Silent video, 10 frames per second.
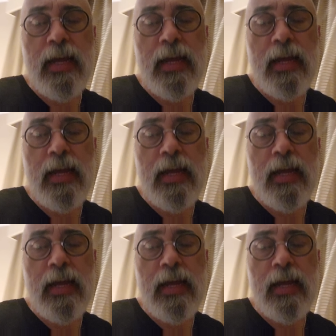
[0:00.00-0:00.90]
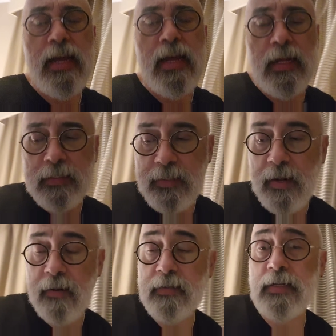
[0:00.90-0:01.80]
van time. It's
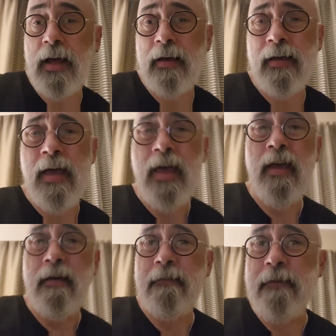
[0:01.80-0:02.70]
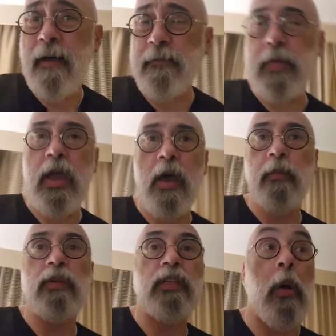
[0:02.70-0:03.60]
set at 5
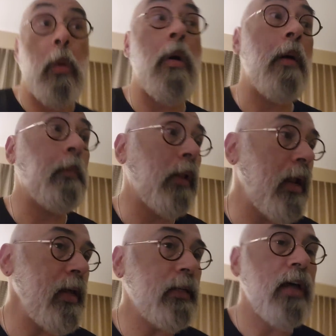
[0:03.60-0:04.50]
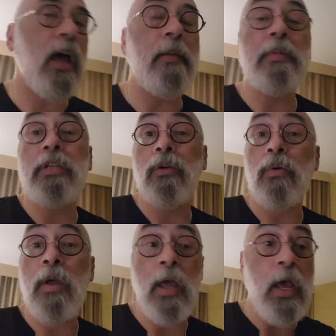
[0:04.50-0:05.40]
p.m., so plenty of time
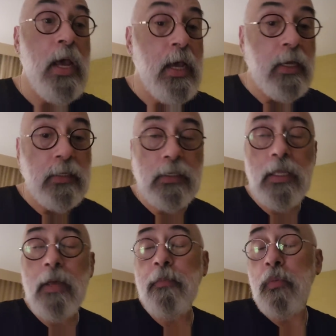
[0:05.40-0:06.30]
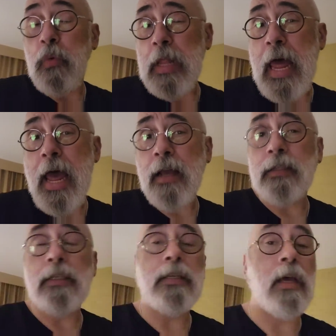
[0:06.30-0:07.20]
to sleep,
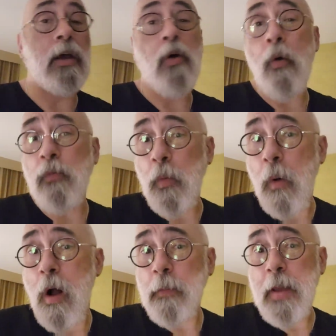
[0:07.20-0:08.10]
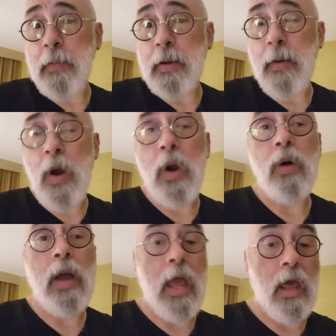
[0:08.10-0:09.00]
relax, go for a walk maybe
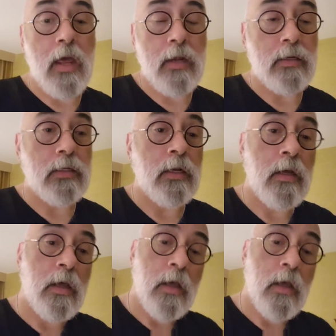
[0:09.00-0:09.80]
tomorrow, and